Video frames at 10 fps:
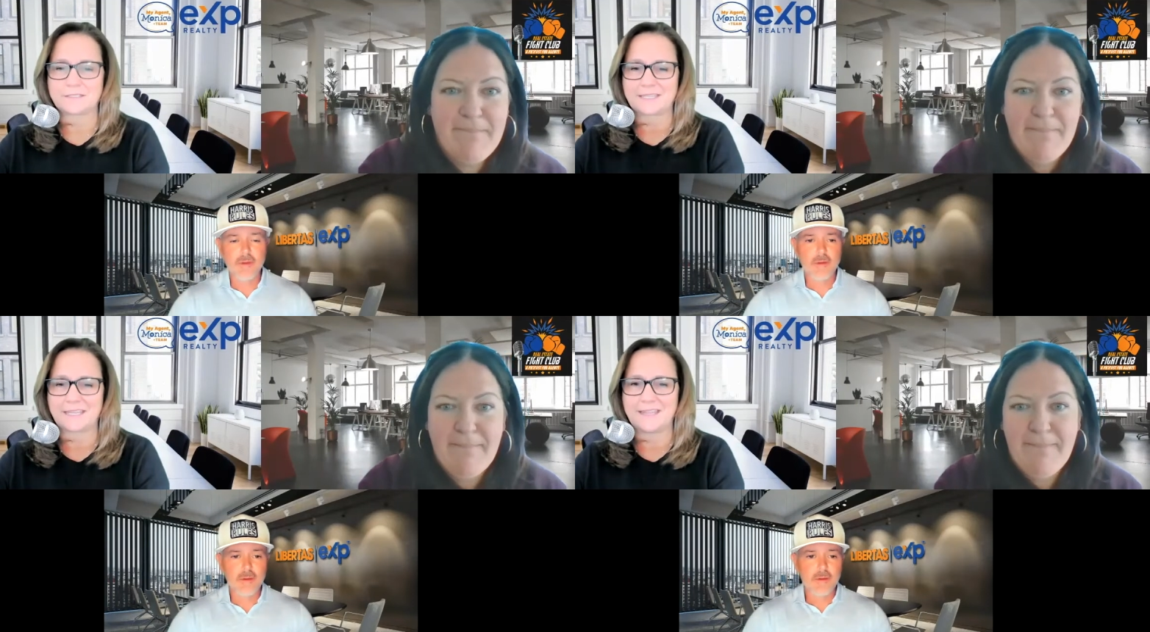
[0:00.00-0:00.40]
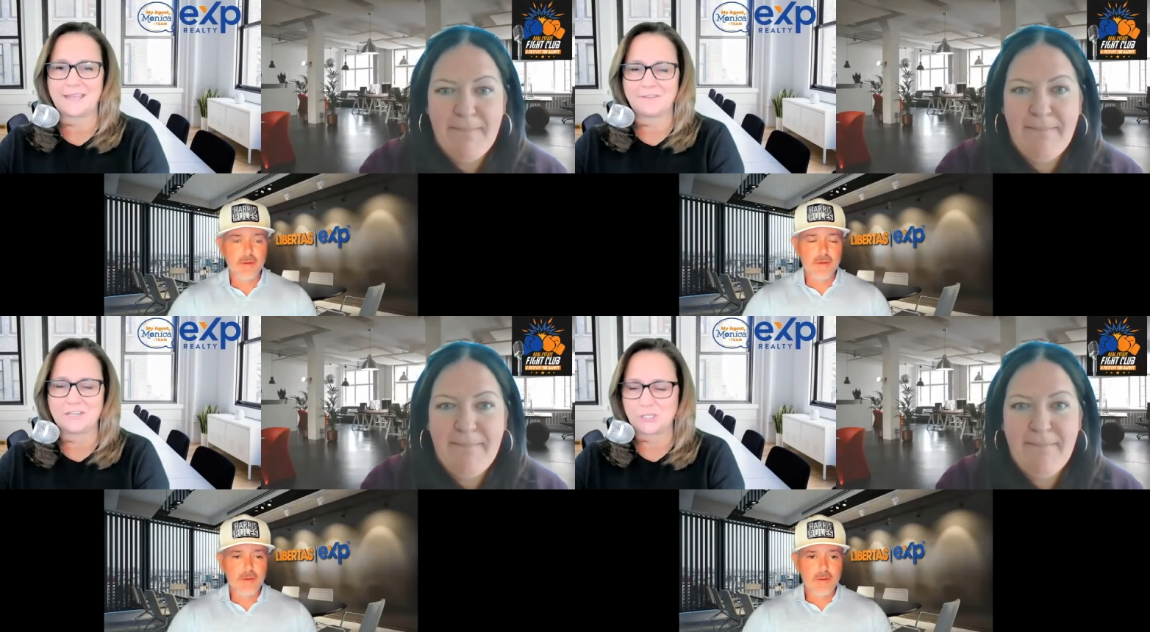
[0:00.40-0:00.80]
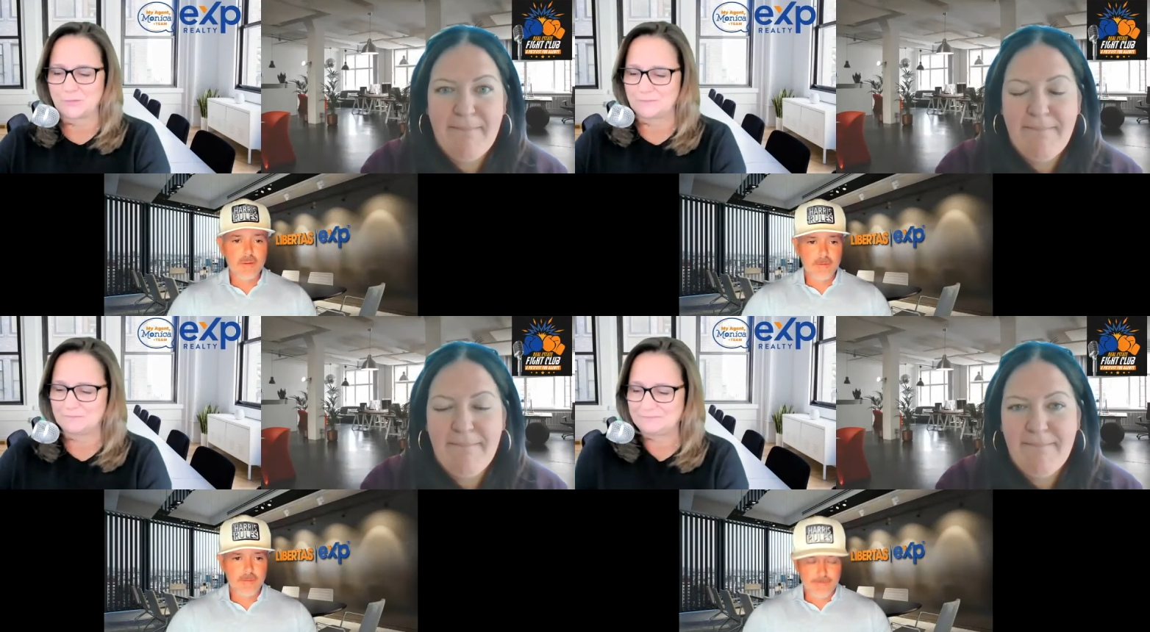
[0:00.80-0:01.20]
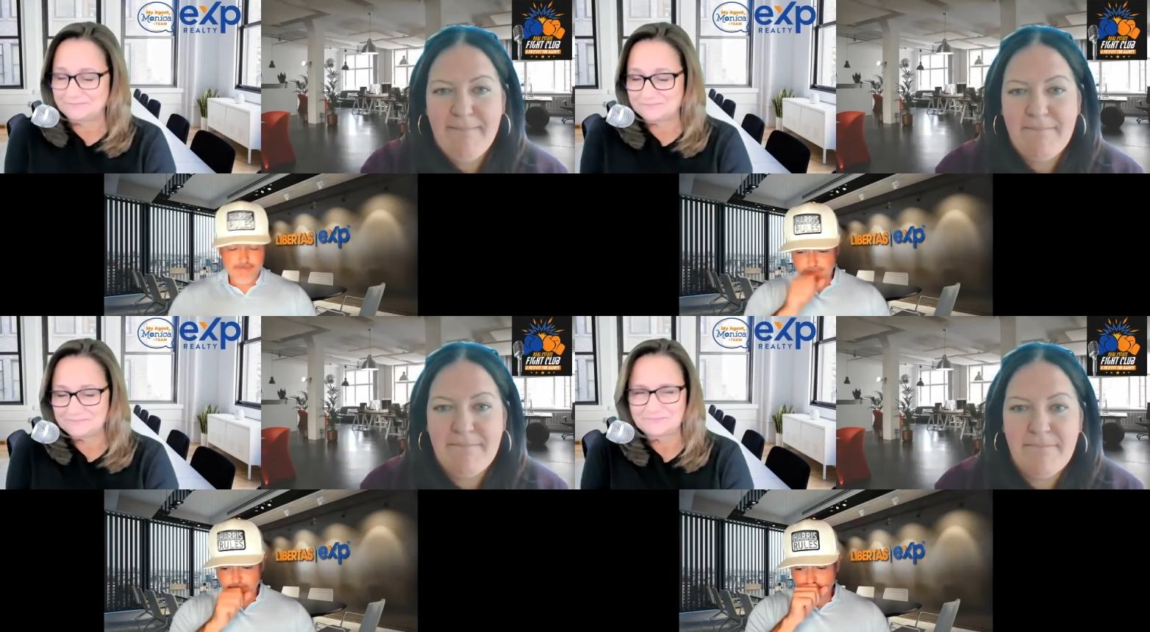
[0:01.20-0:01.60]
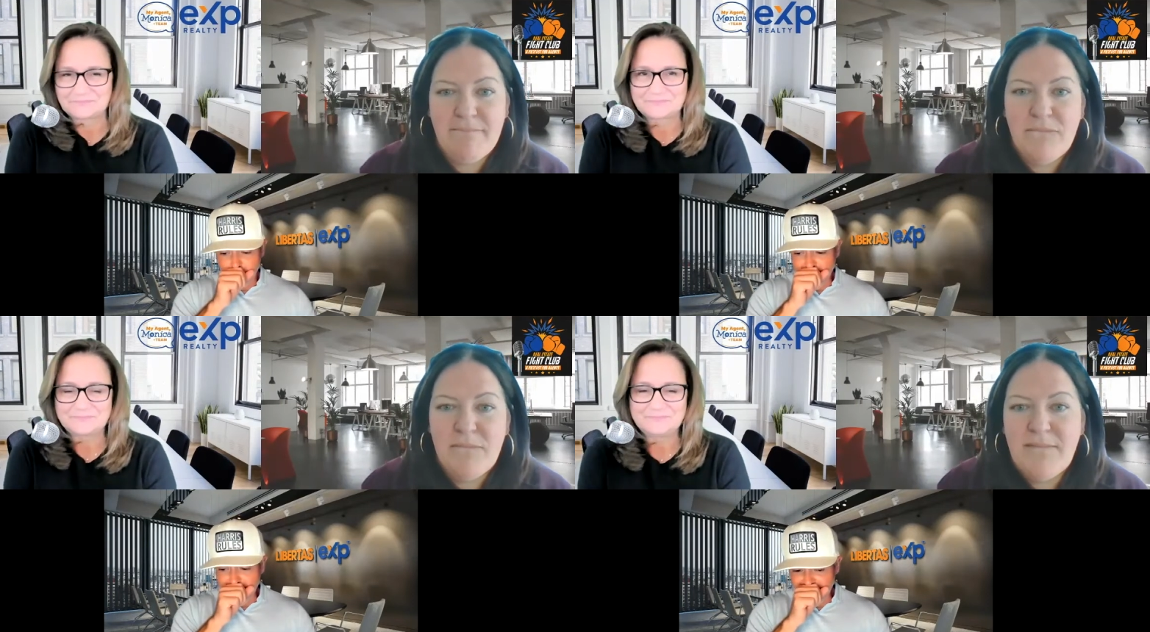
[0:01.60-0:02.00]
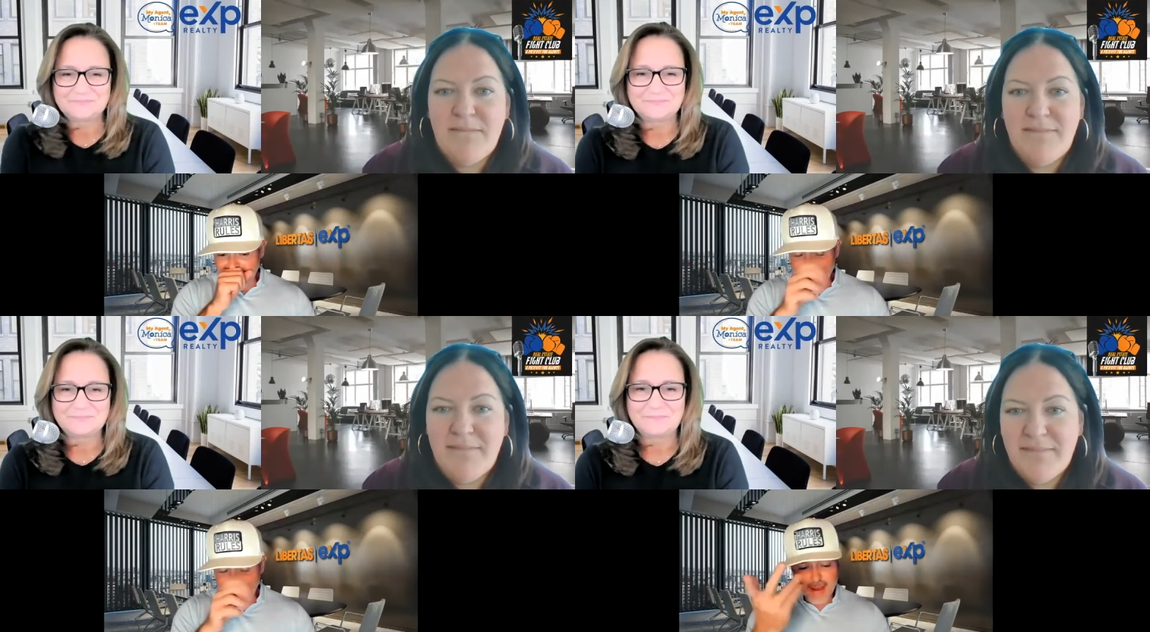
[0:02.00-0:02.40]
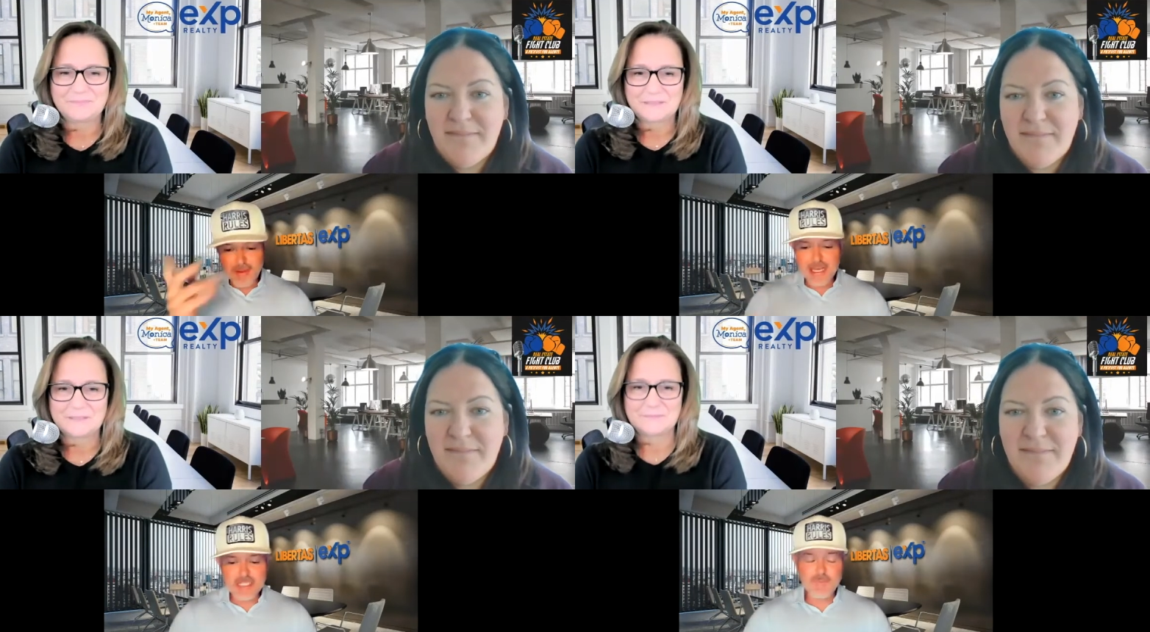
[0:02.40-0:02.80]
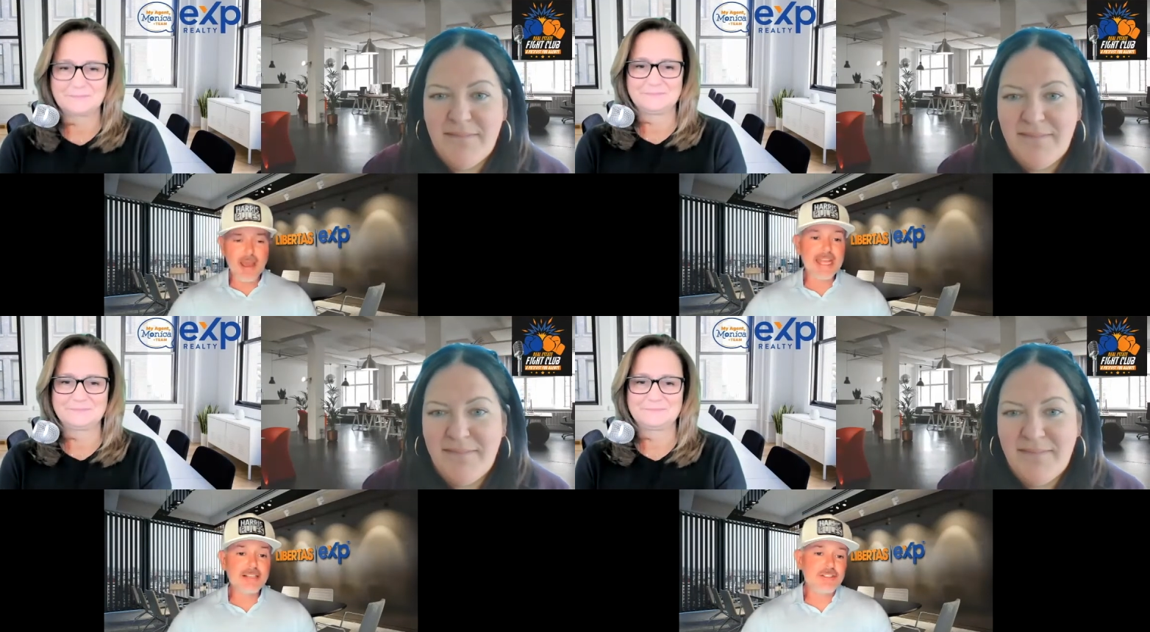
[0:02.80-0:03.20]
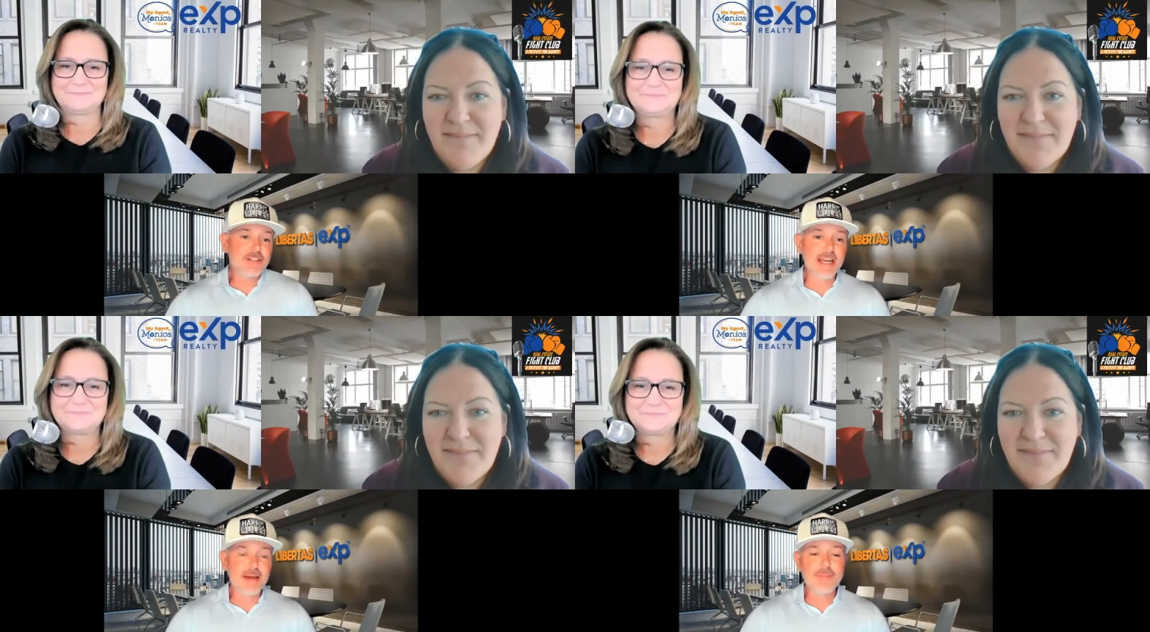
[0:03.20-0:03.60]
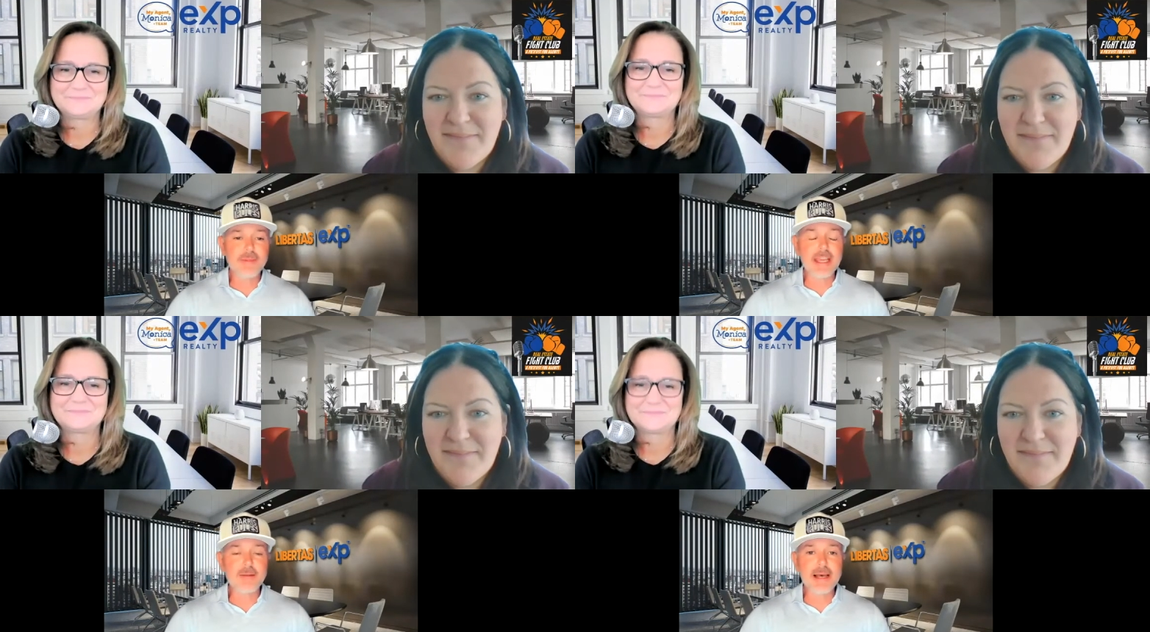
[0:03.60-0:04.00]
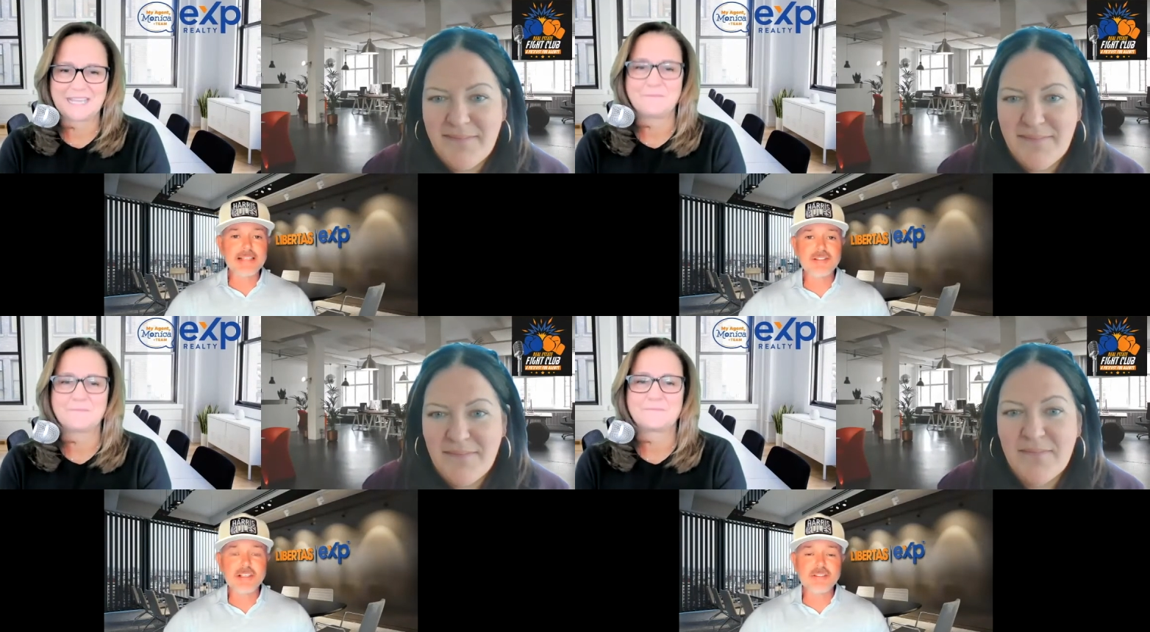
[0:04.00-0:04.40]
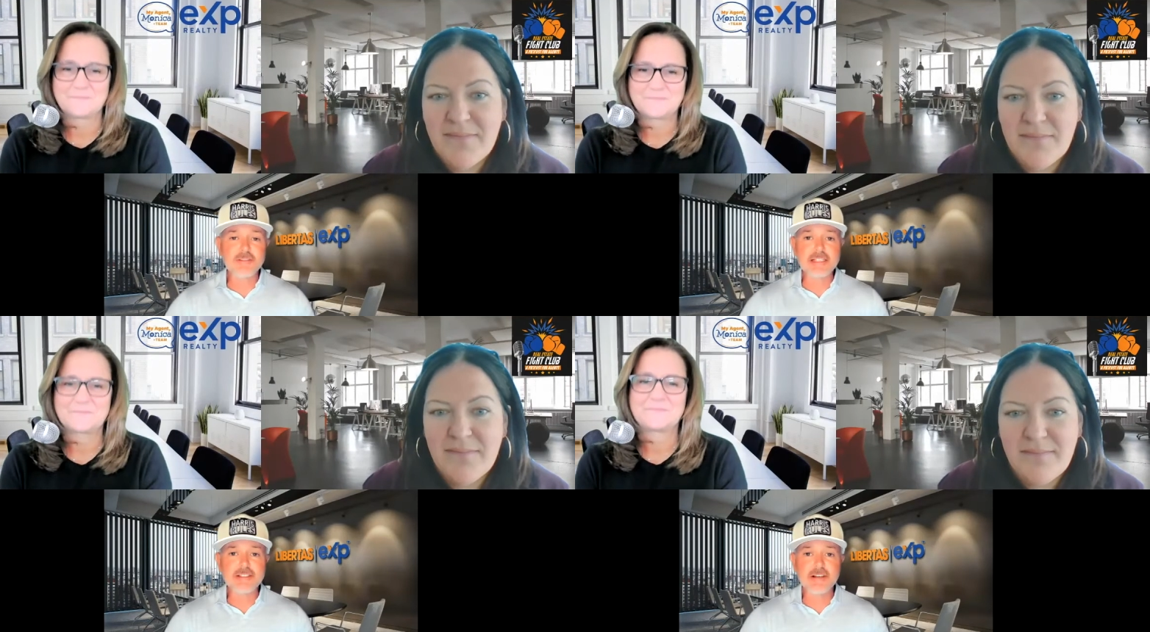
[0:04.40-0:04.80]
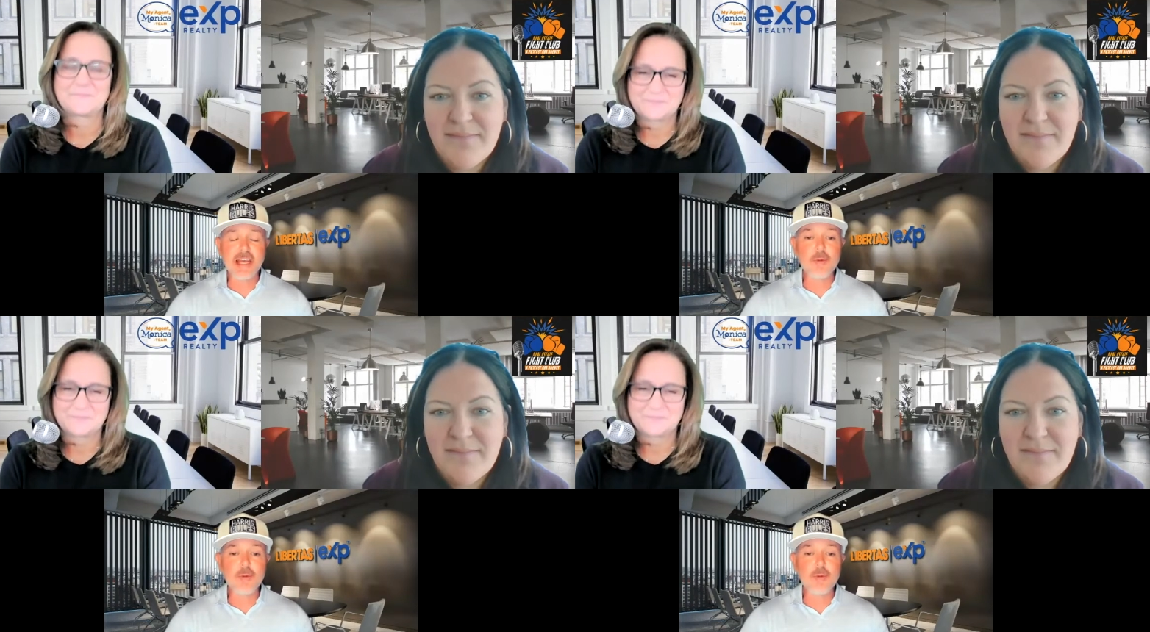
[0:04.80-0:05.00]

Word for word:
Speaker 1: can they reach you?
Speaker 2: Uh, I mean, that's Instagram. They can message okay. us through Instagram,